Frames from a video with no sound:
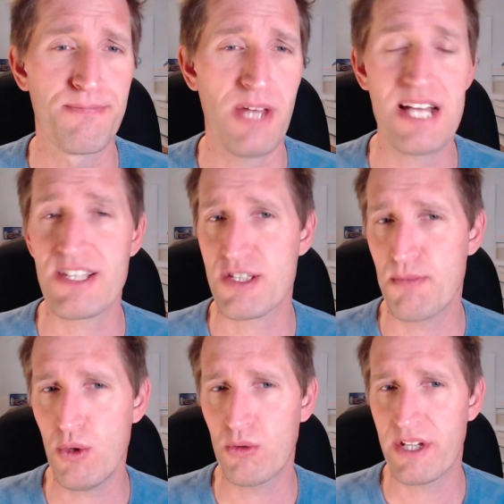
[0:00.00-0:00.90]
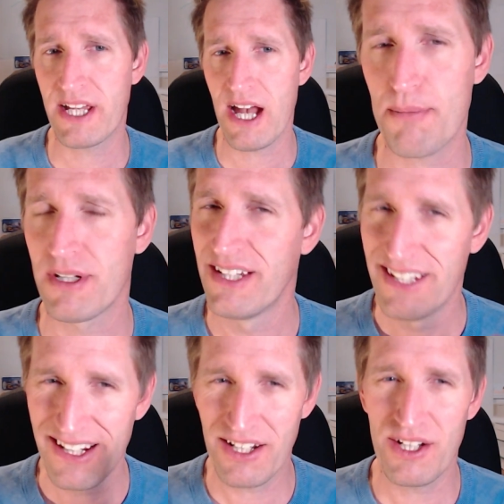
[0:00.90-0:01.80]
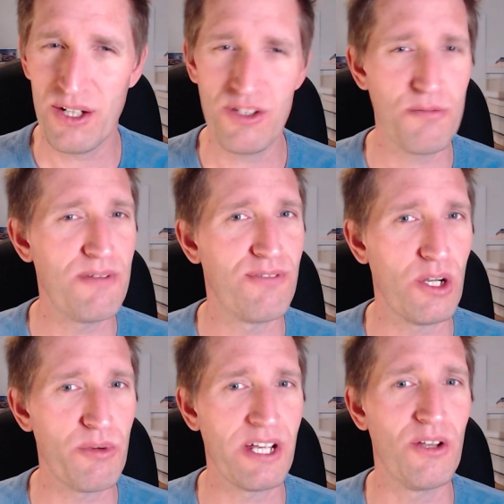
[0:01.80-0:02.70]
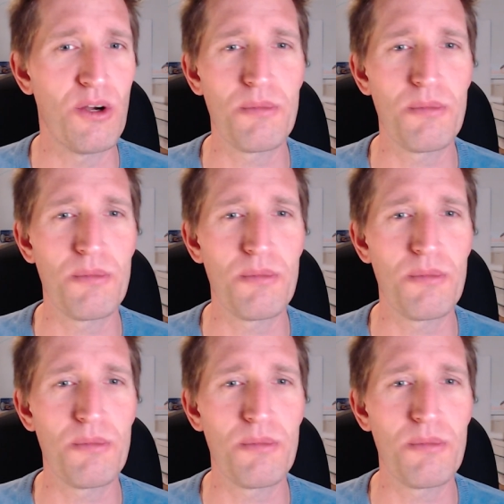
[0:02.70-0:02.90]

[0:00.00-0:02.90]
As a small recap, and I know you've been following along,